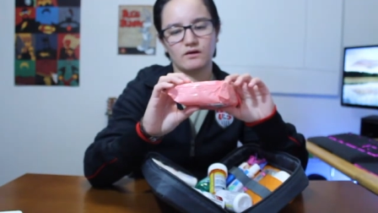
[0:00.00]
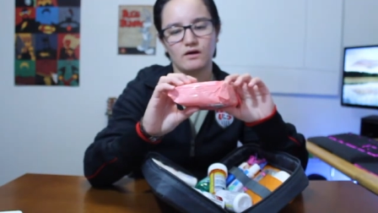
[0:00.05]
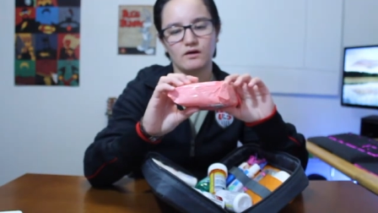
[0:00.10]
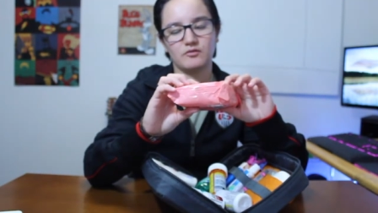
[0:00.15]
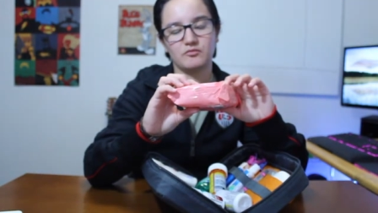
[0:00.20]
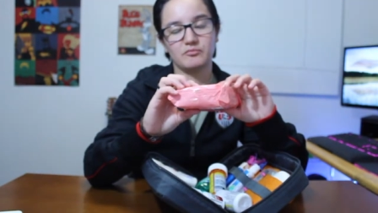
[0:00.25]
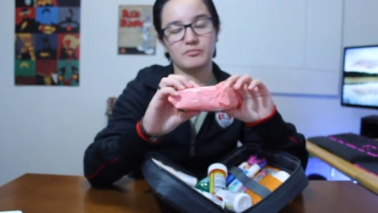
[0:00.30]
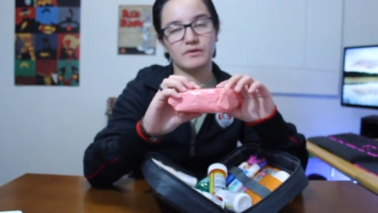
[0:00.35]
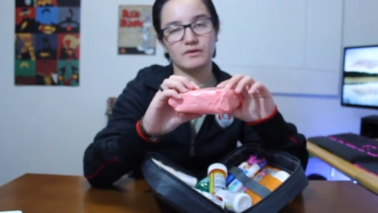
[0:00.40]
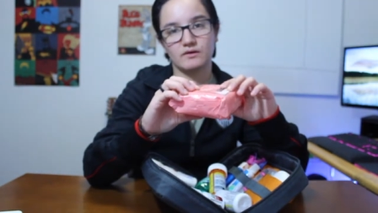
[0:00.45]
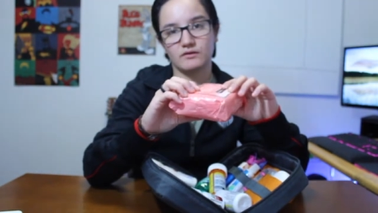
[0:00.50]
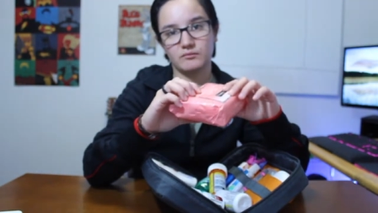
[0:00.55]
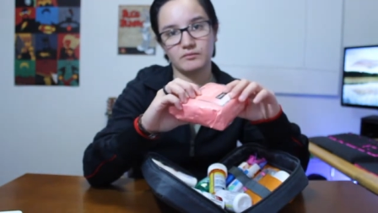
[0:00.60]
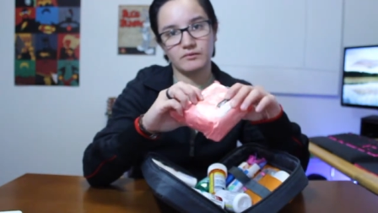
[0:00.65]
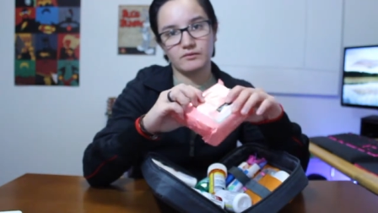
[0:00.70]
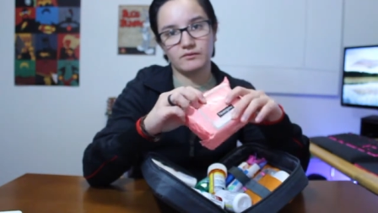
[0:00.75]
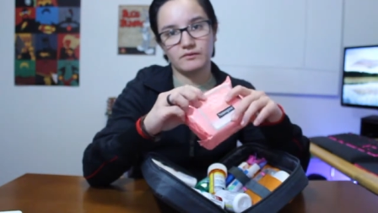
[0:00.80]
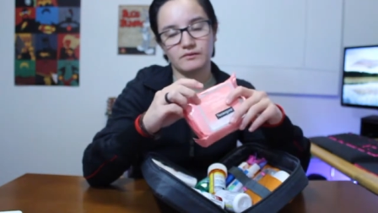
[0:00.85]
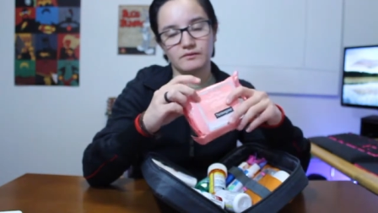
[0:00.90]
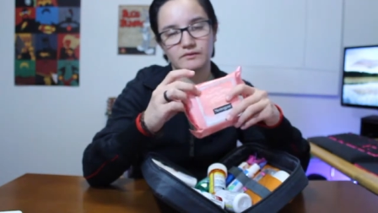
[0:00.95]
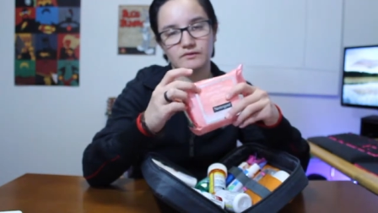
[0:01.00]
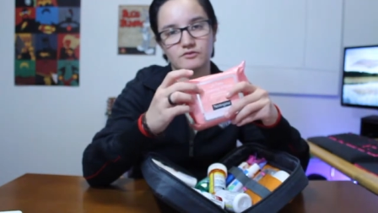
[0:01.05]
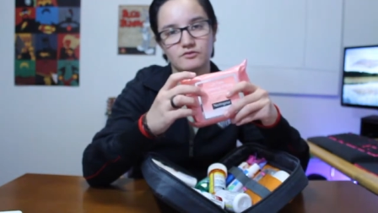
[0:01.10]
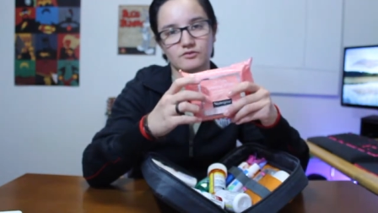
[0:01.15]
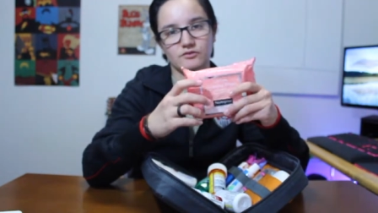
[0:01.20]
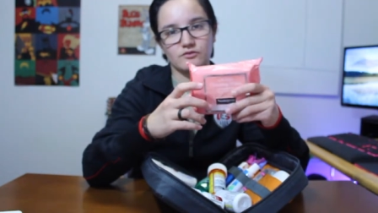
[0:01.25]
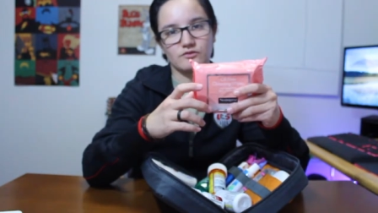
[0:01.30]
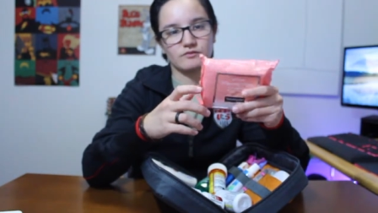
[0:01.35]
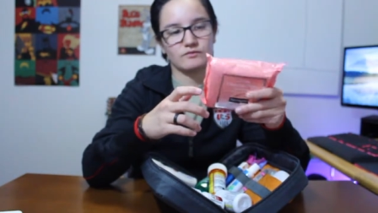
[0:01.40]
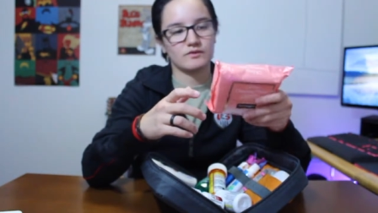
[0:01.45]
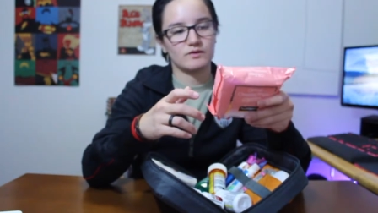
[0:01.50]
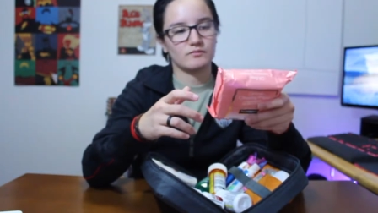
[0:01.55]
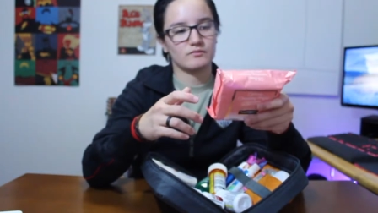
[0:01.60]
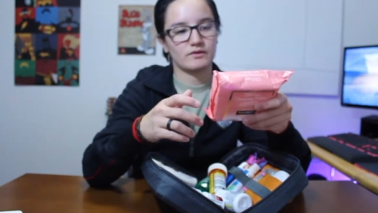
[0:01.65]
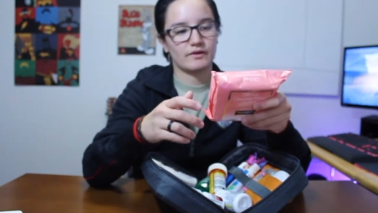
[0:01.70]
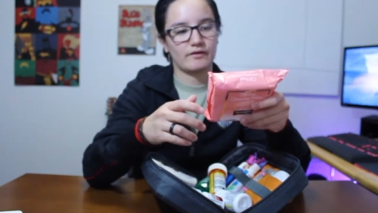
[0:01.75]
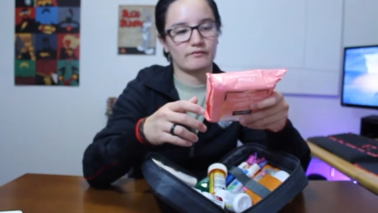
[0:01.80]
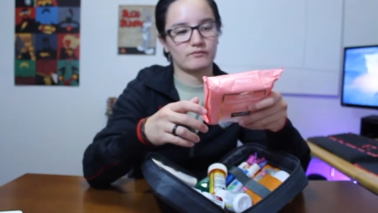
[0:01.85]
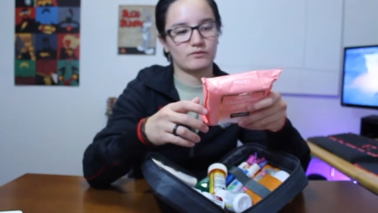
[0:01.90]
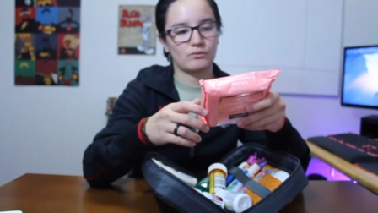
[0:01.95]
unbearably oily, so sometimes
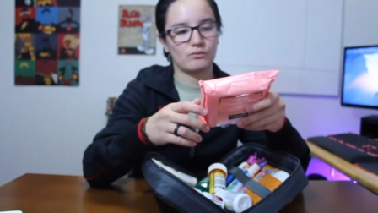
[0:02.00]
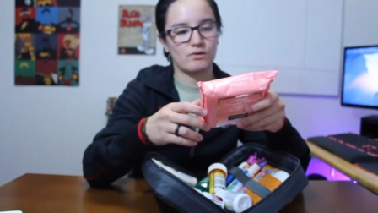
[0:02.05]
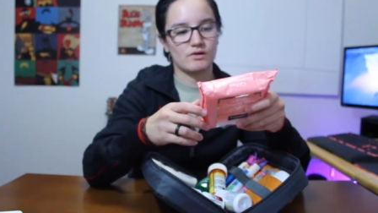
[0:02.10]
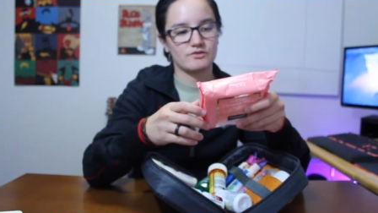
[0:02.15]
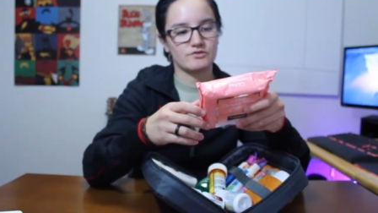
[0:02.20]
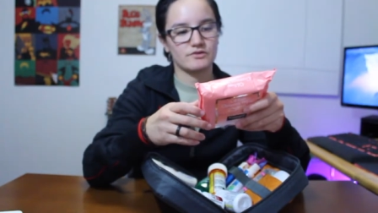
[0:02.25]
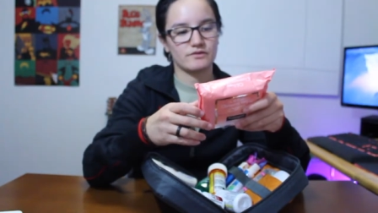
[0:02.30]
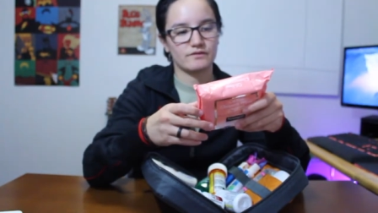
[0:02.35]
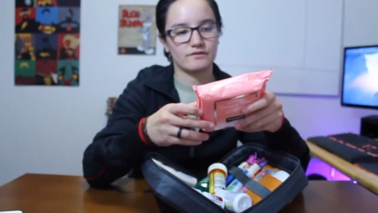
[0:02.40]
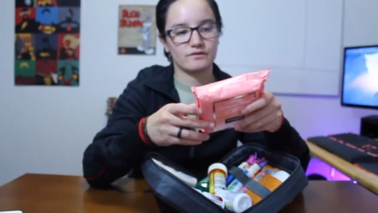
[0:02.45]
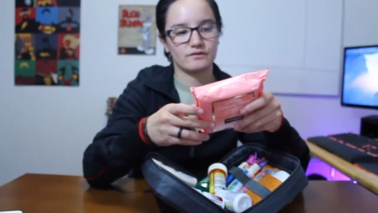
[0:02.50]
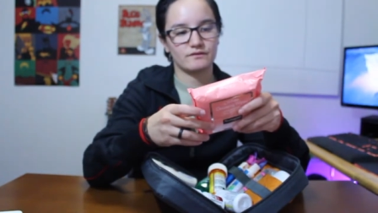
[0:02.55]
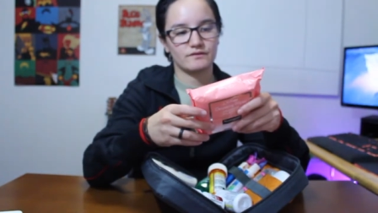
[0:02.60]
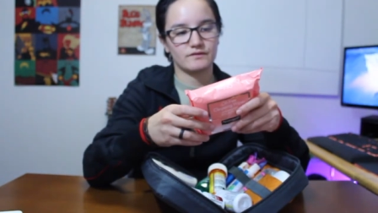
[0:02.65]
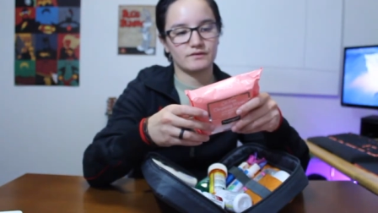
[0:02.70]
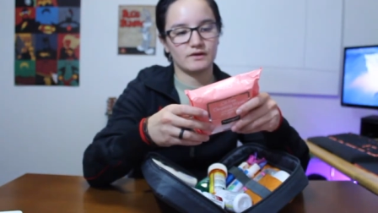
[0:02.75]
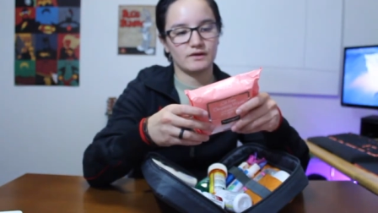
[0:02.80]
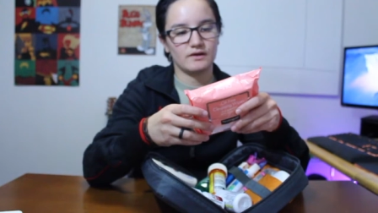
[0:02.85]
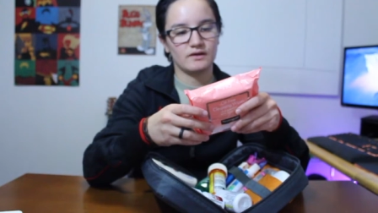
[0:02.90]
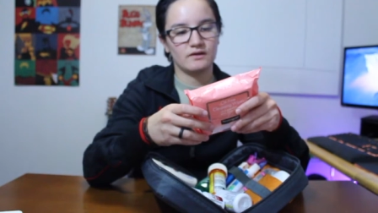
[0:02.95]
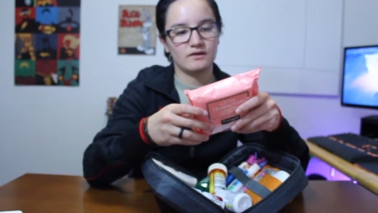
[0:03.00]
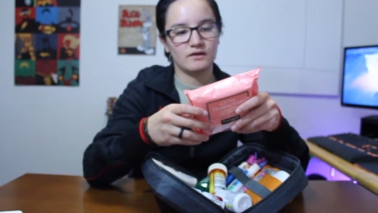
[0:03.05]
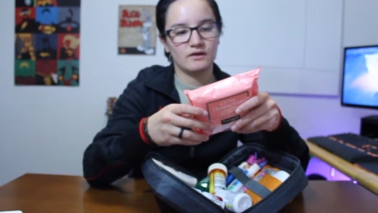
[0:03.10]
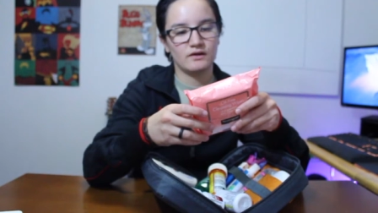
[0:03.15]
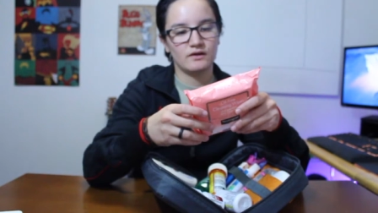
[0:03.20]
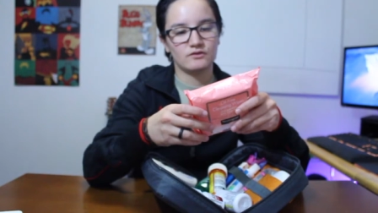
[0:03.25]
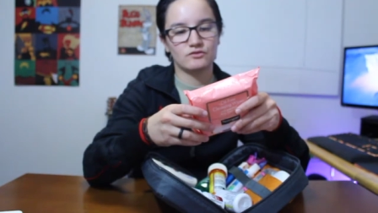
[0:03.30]
I have to wash it throughout the day.